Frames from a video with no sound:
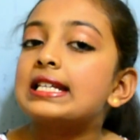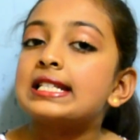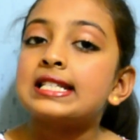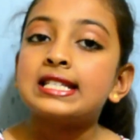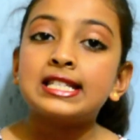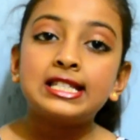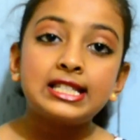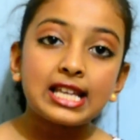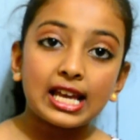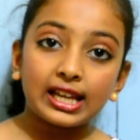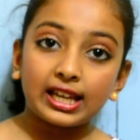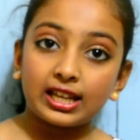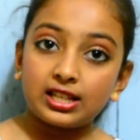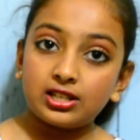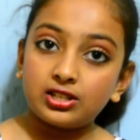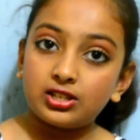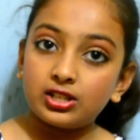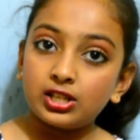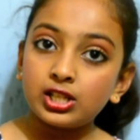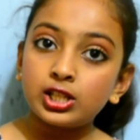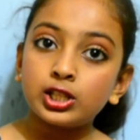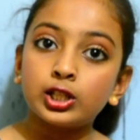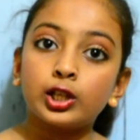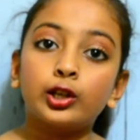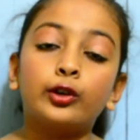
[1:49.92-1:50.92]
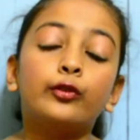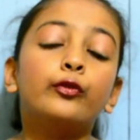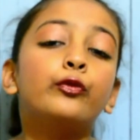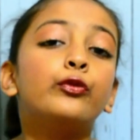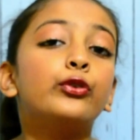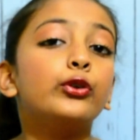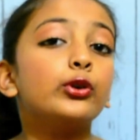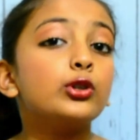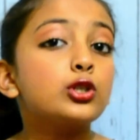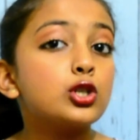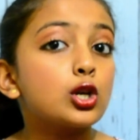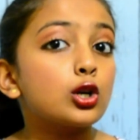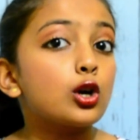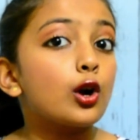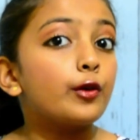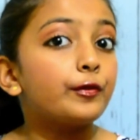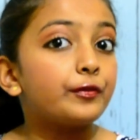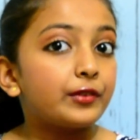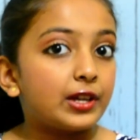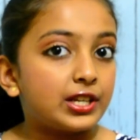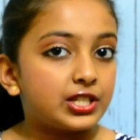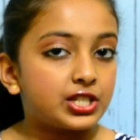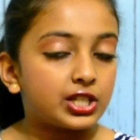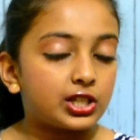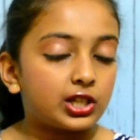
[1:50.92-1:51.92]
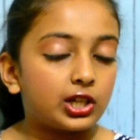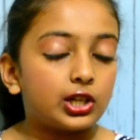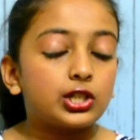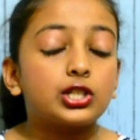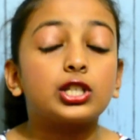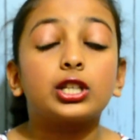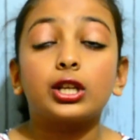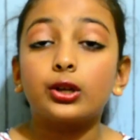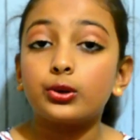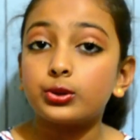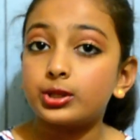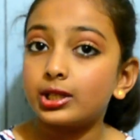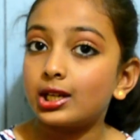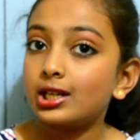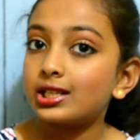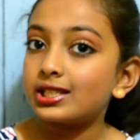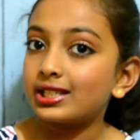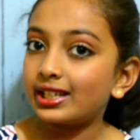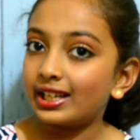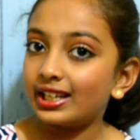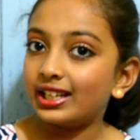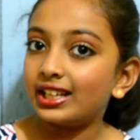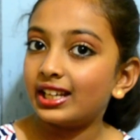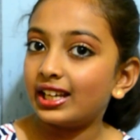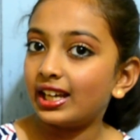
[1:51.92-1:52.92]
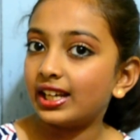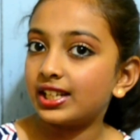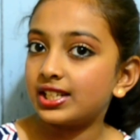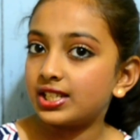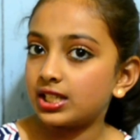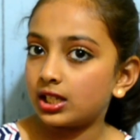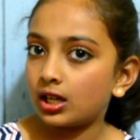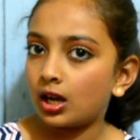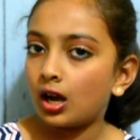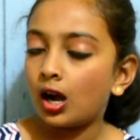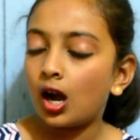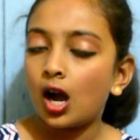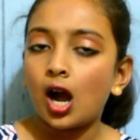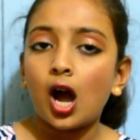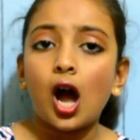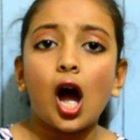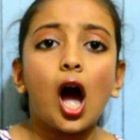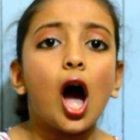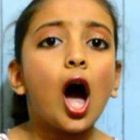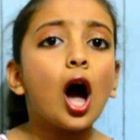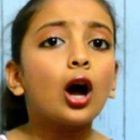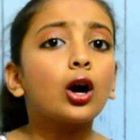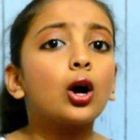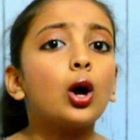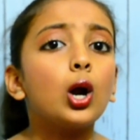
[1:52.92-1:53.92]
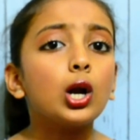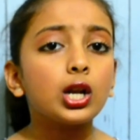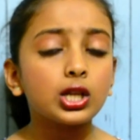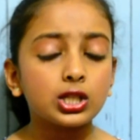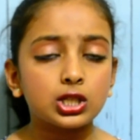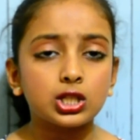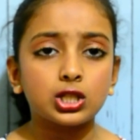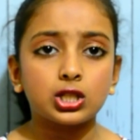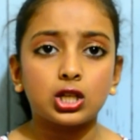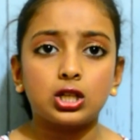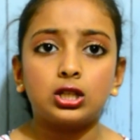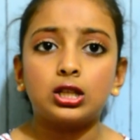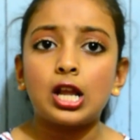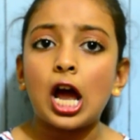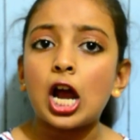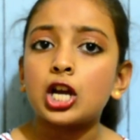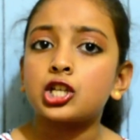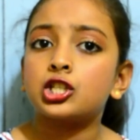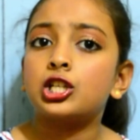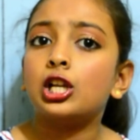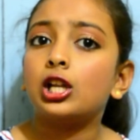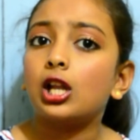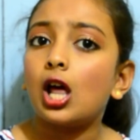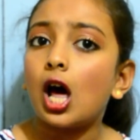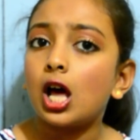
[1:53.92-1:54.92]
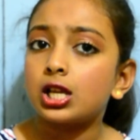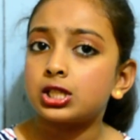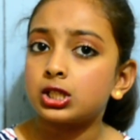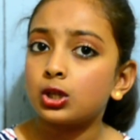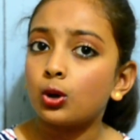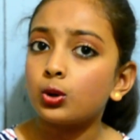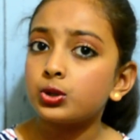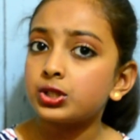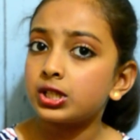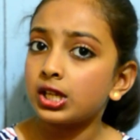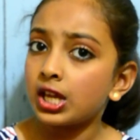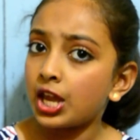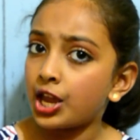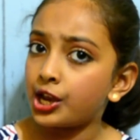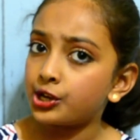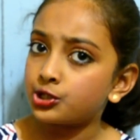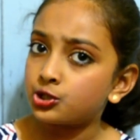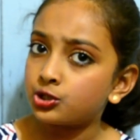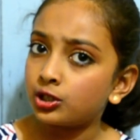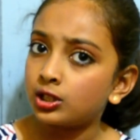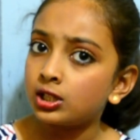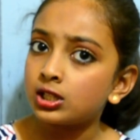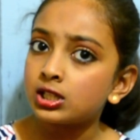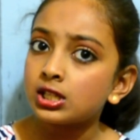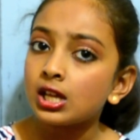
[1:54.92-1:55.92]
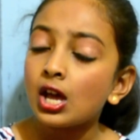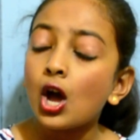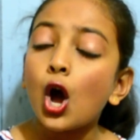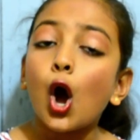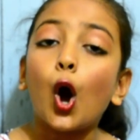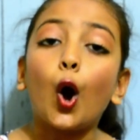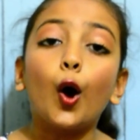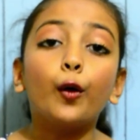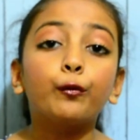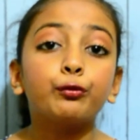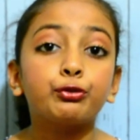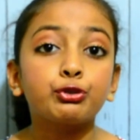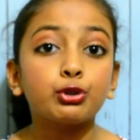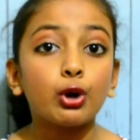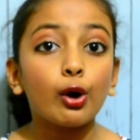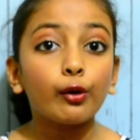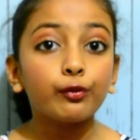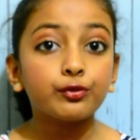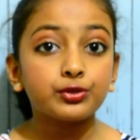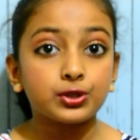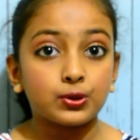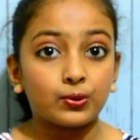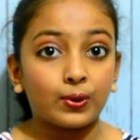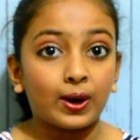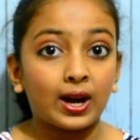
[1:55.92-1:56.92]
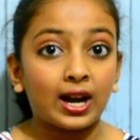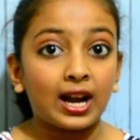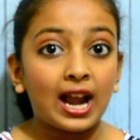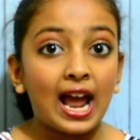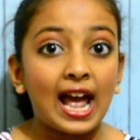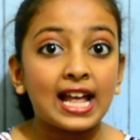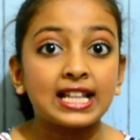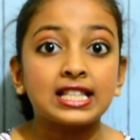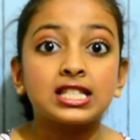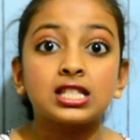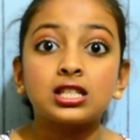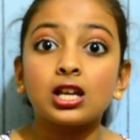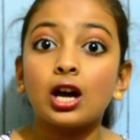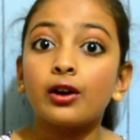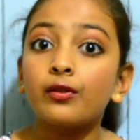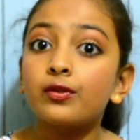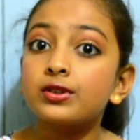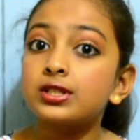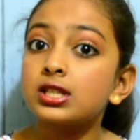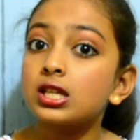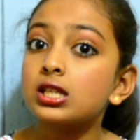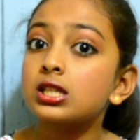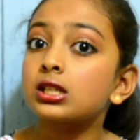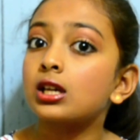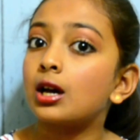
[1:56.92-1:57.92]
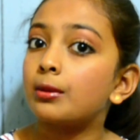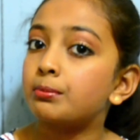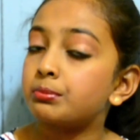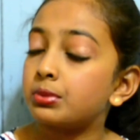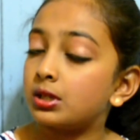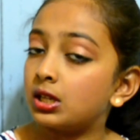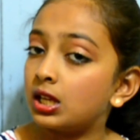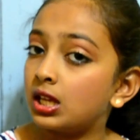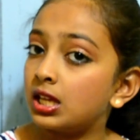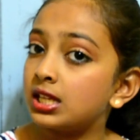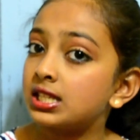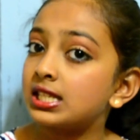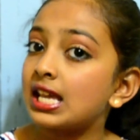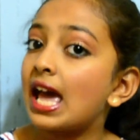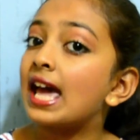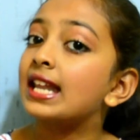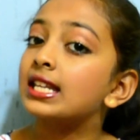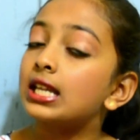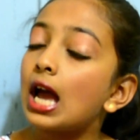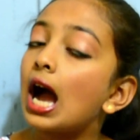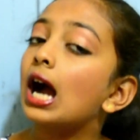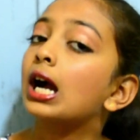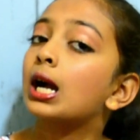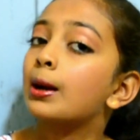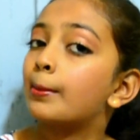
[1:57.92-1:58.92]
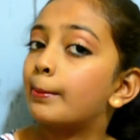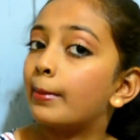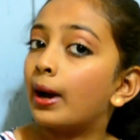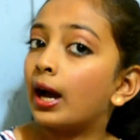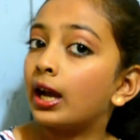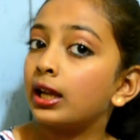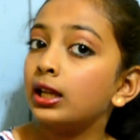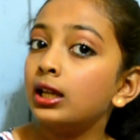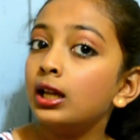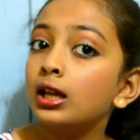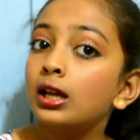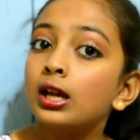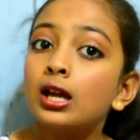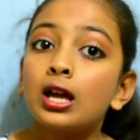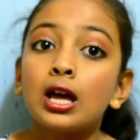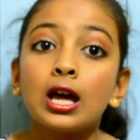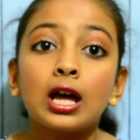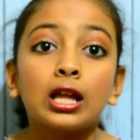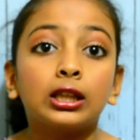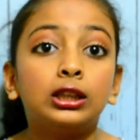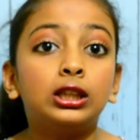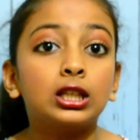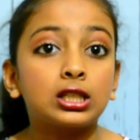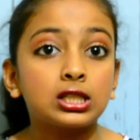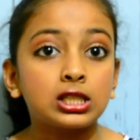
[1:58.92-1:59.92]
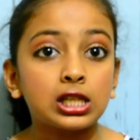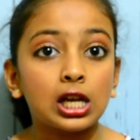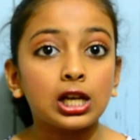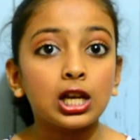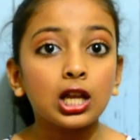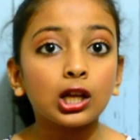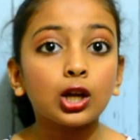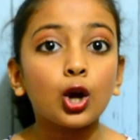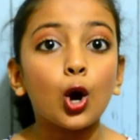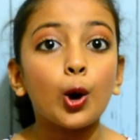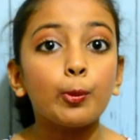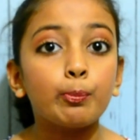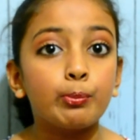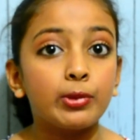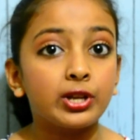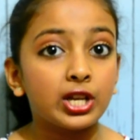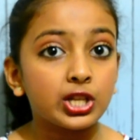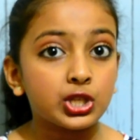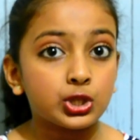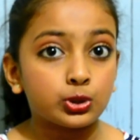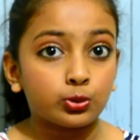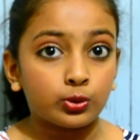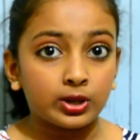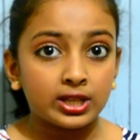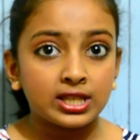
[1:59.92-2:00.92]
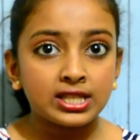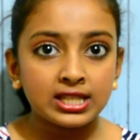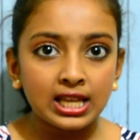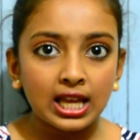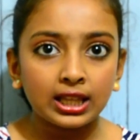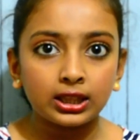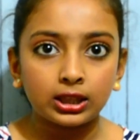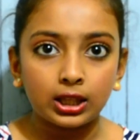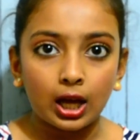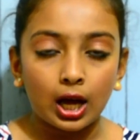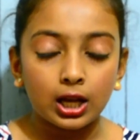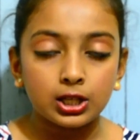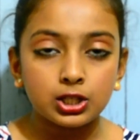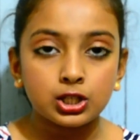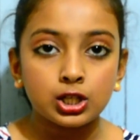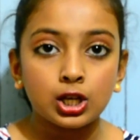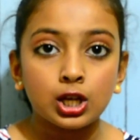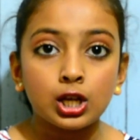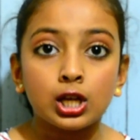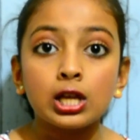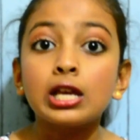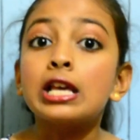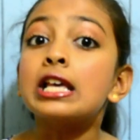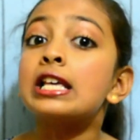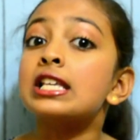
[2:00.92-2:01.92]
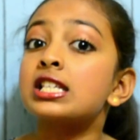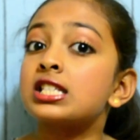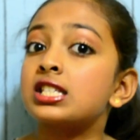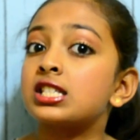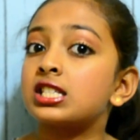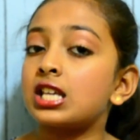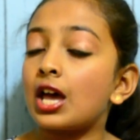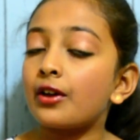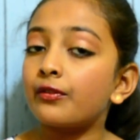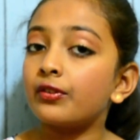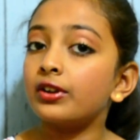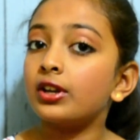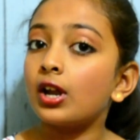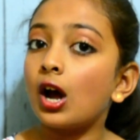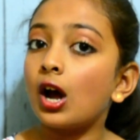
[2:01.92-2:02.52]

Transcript: Second is future of internet users in India. According to the National Associations of Software and Services Companies and Akamai, the Telecom Ministry said that seven